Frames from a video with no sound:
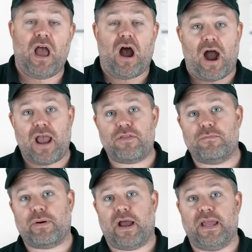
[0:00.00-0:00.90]
either
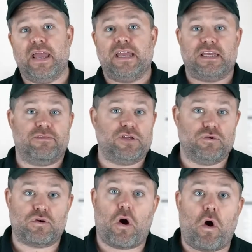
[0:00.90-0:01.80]
by giving you
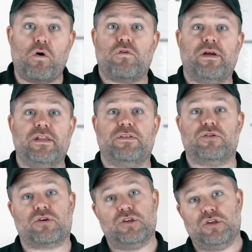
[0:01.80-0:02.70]
call credit that
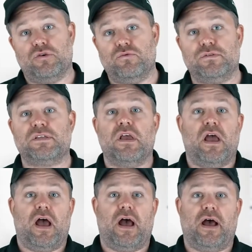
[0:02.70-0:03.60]
you can use
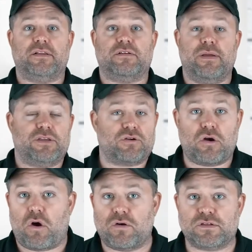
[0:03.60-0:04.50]
to make your
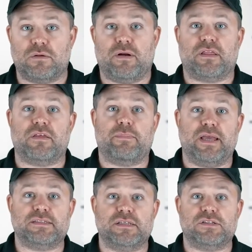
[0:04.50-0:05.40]
calls on a monthly
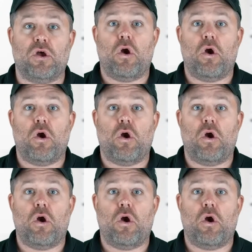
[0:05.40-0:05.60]
basis,